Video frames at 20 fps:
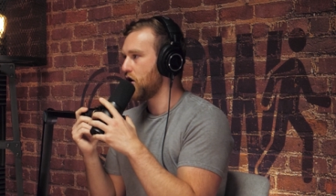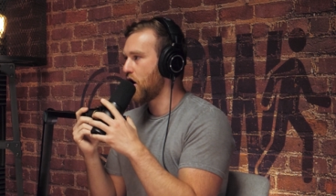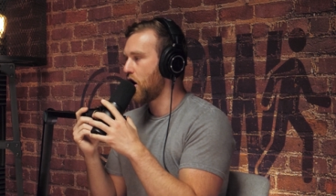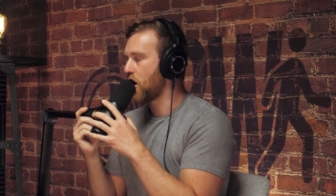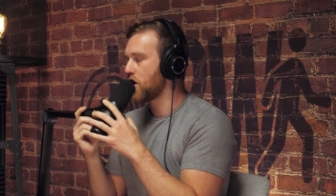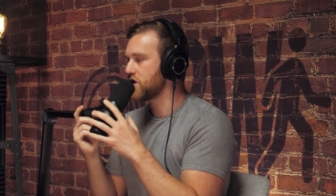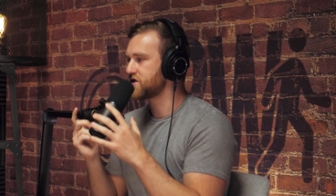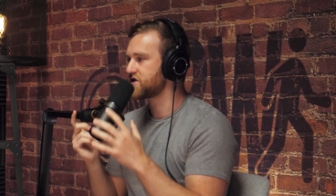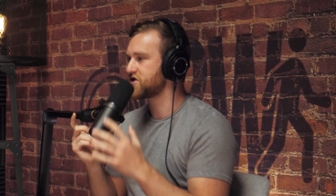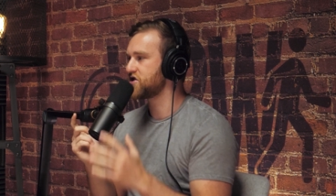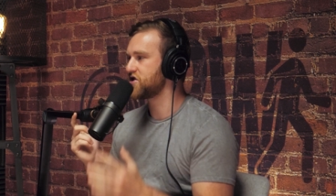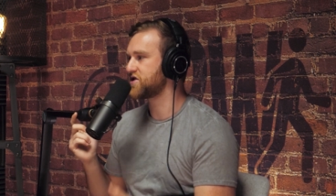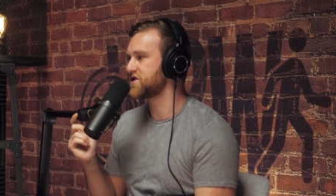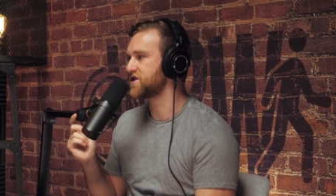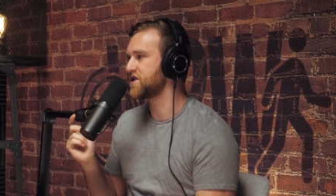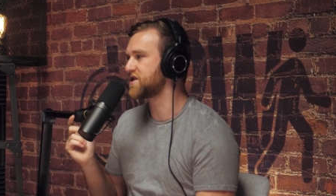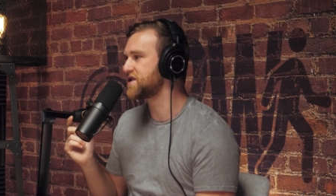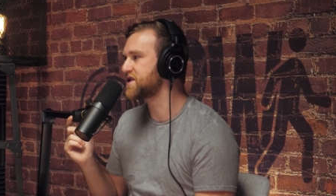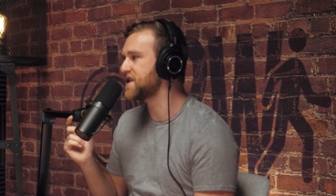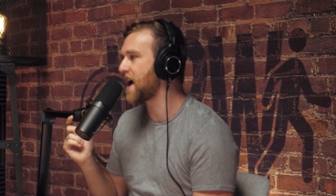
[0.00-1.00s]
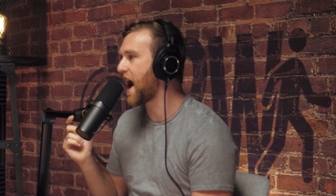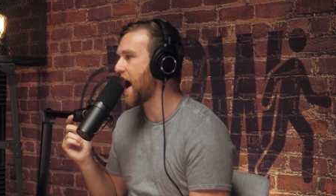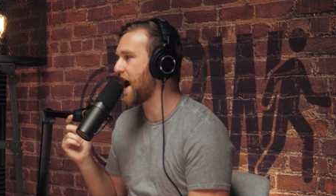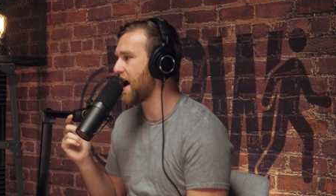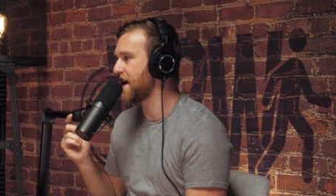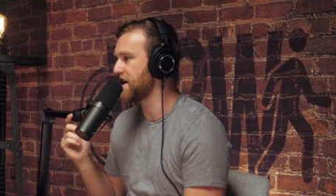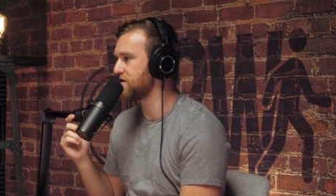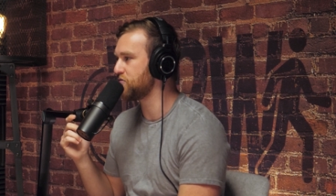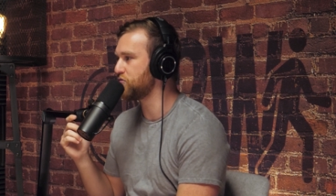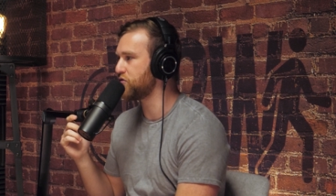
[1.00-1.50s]
it's just
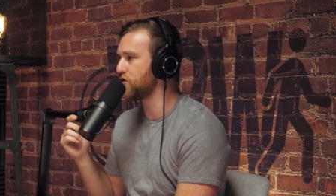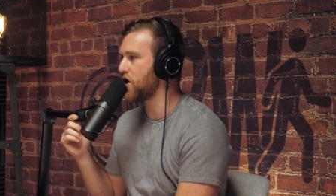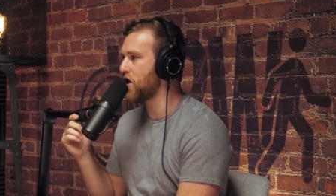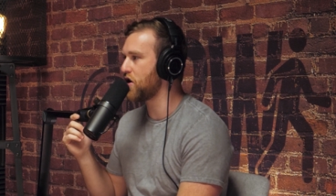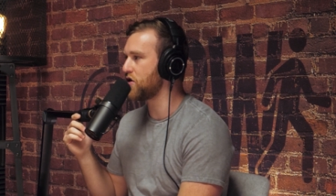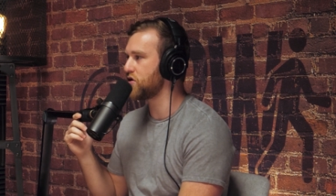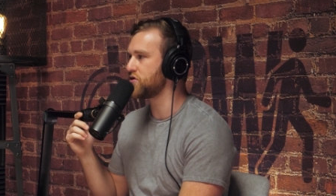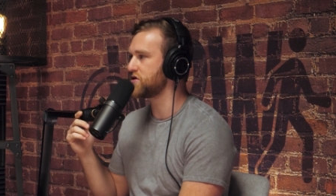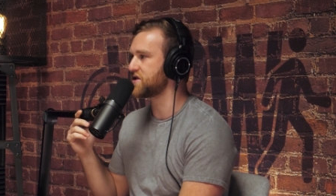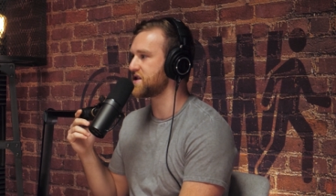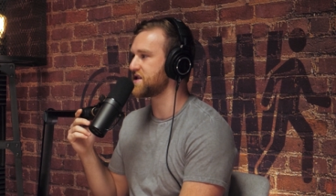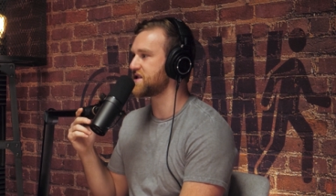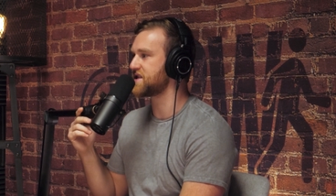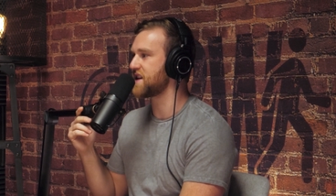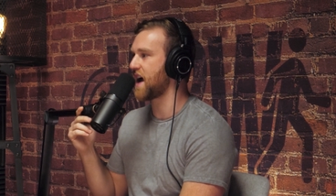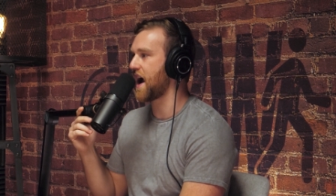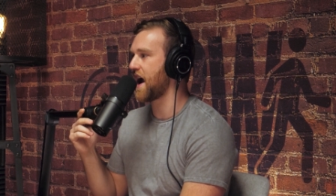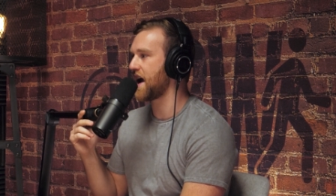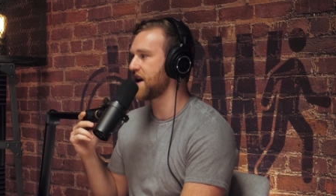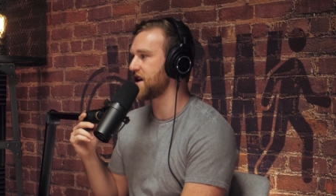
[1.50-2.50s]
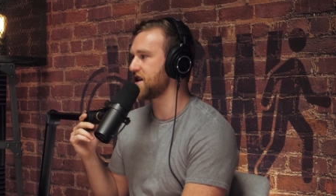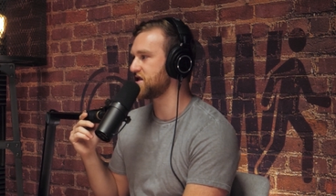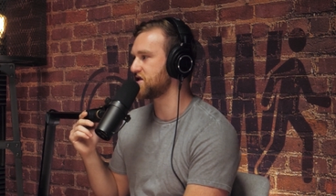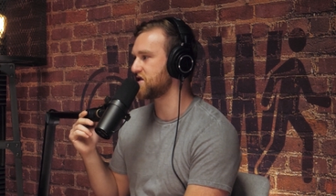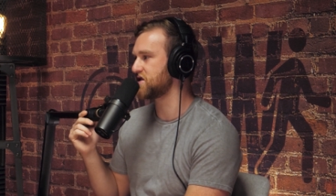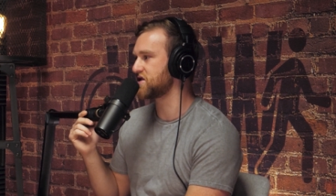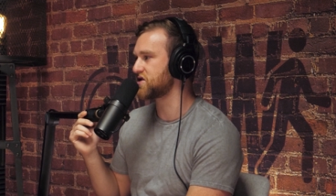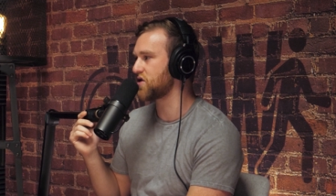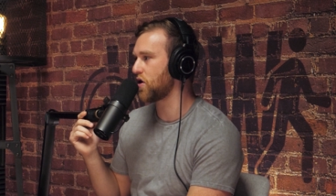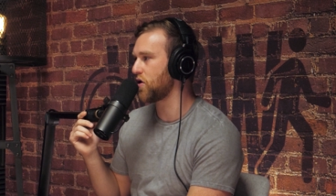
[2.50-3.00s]
society, bro. Society's
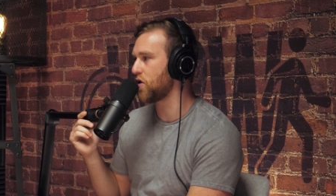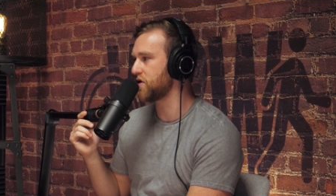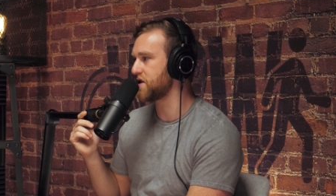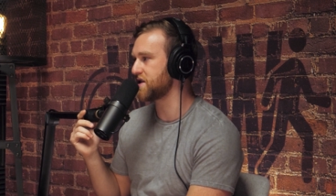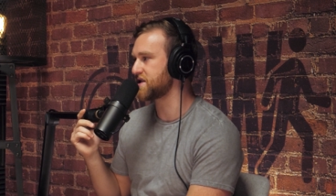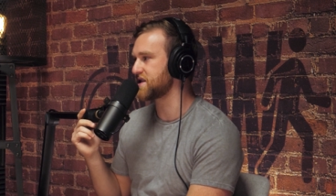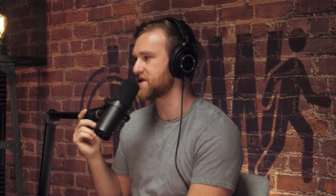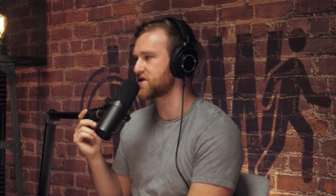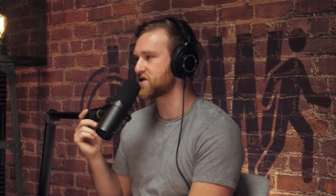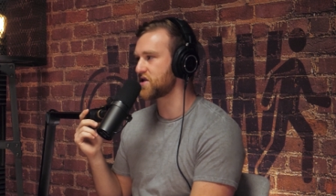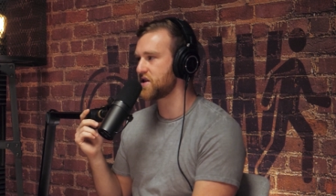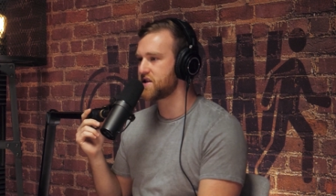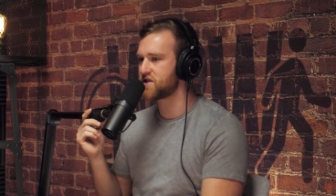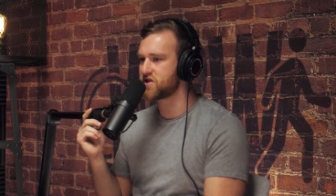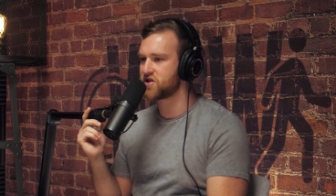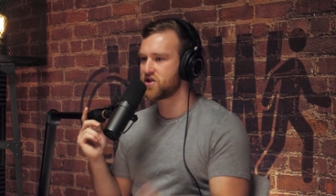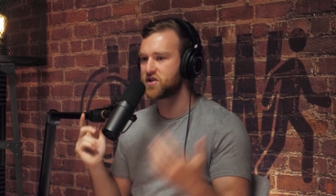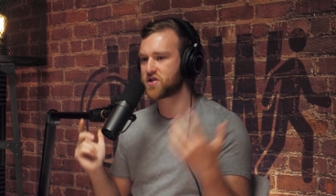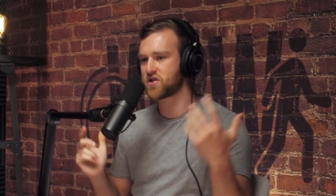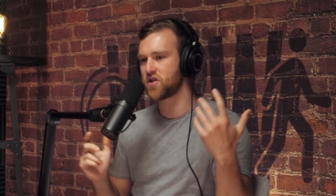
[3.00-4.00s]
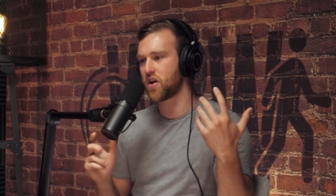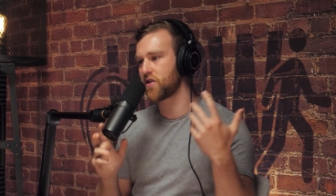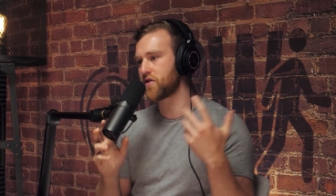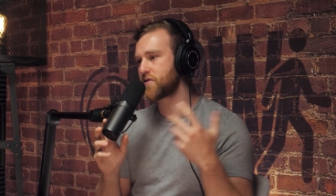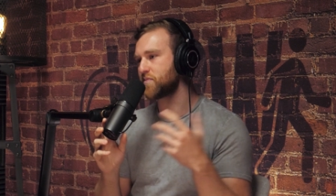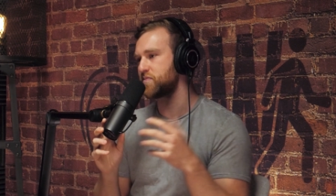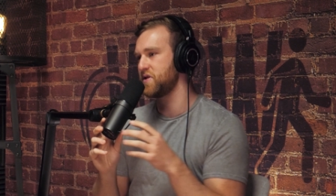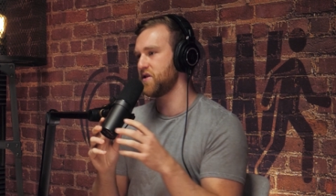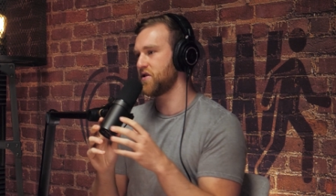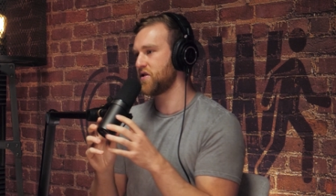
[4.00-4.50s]
just told us it's just all the
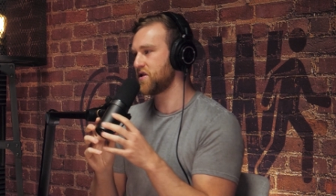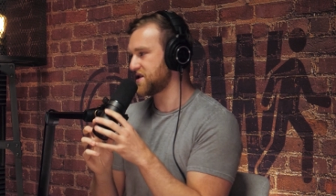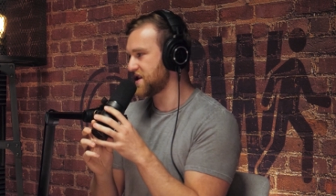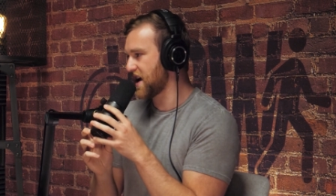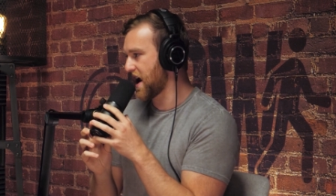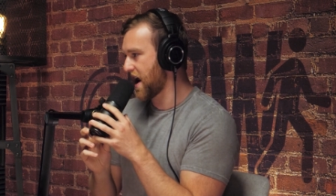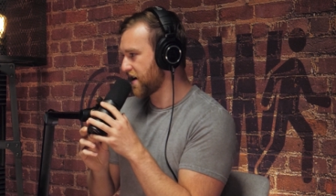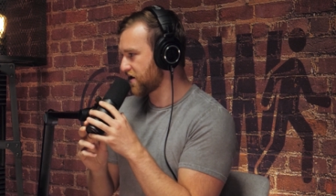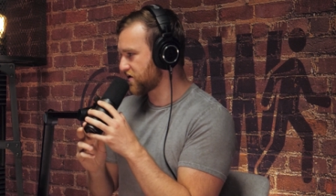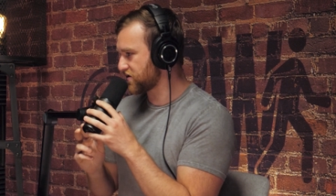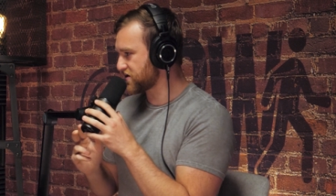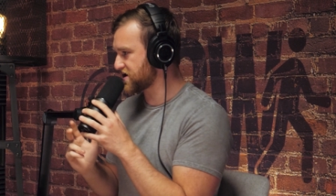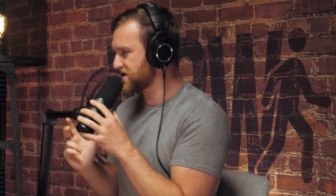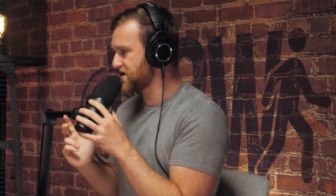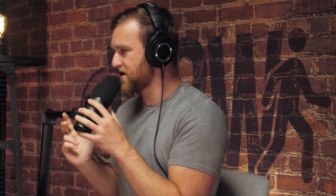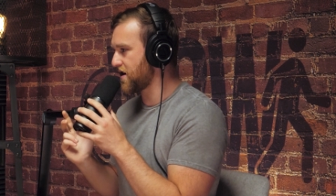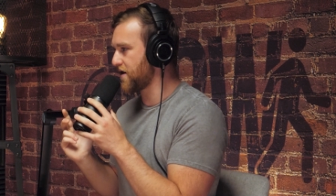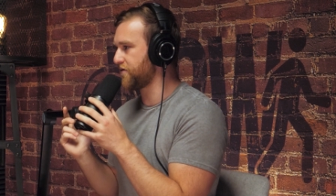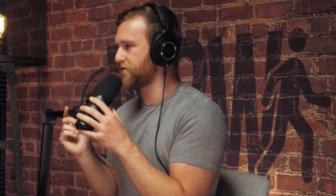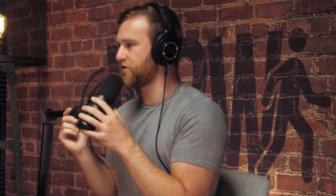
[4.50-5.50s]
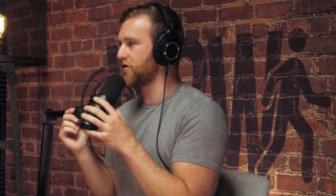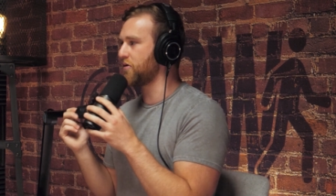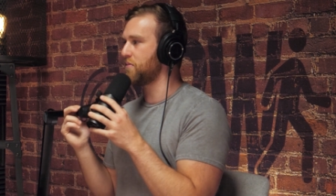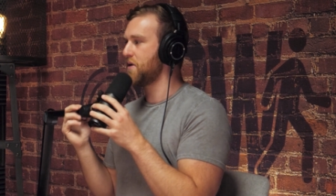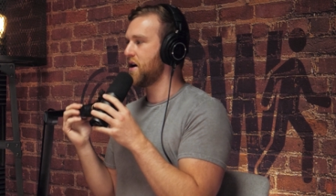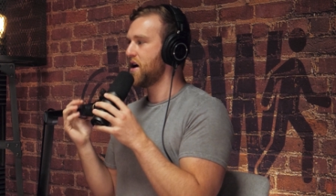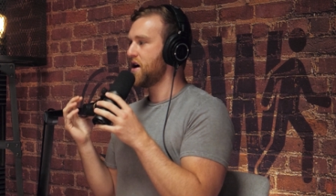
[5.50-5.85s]
puritanical stuff from